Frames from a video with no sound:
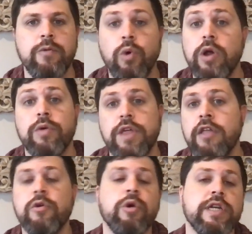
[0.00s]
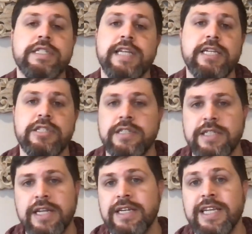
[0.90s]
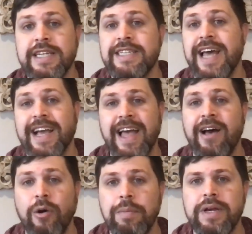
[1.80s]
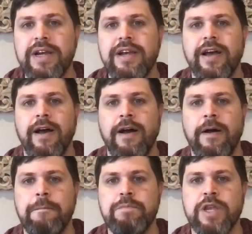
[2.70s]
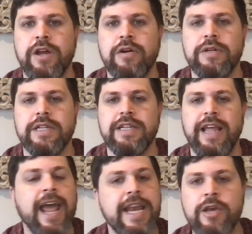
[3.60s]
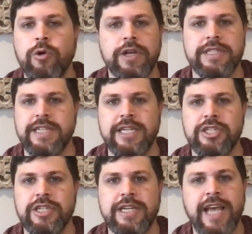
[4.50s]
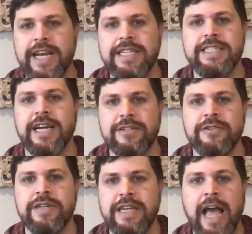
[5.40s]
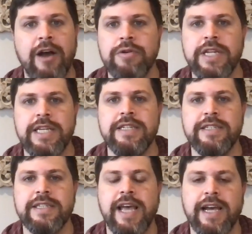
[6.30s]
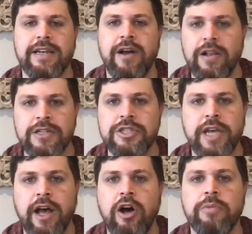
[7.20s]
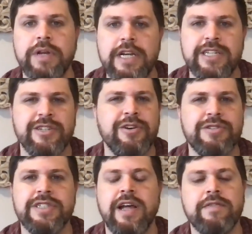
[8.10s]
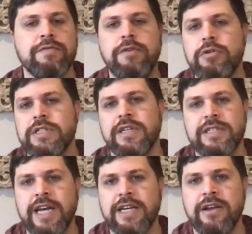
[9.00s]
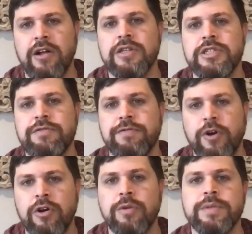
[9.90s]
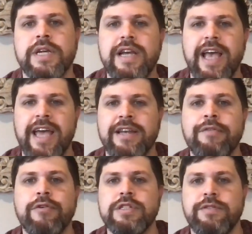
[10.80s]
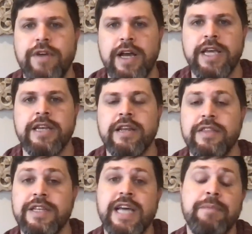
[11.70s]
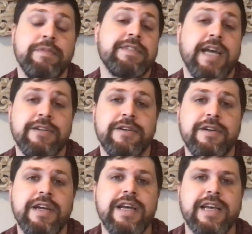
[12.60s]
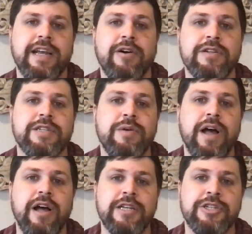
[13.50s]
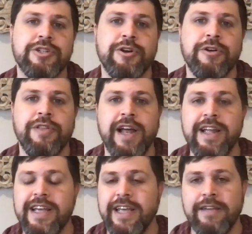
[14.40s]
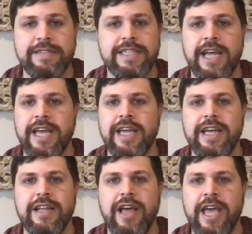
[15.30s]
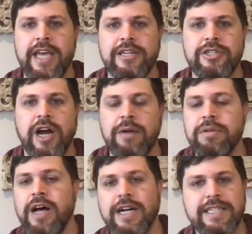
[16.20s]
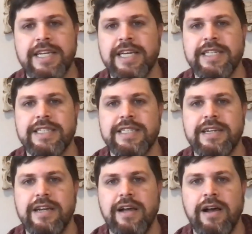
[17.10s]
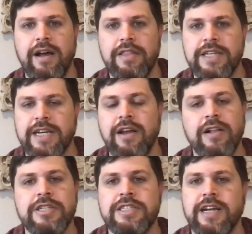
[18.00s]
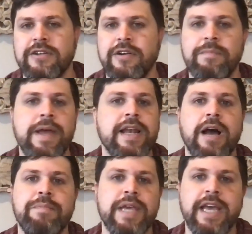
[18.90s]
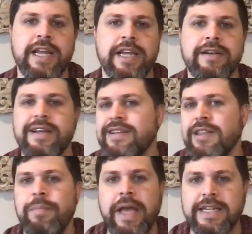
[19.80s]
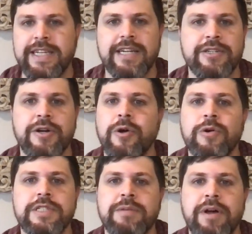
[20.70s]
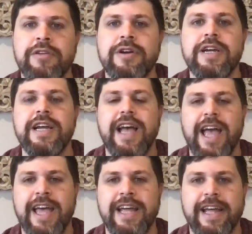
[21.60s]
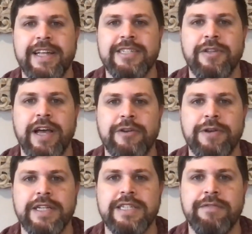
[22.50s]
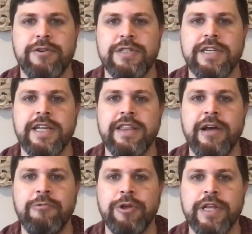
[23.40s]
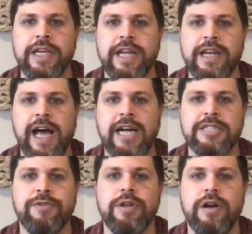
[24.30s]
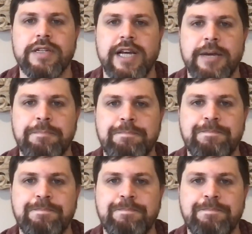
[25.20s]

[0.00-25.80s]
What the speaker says: work with other organizations that need tech help. Any organization, any sector now needs technology help. So you don't just have to focus on technology firms, and diversifying the type of sector can also ensure that if, say, a job loss hits the technology sector, it may not be hitting the bank sector or some other. And so that creates diversity that really can last for a long time.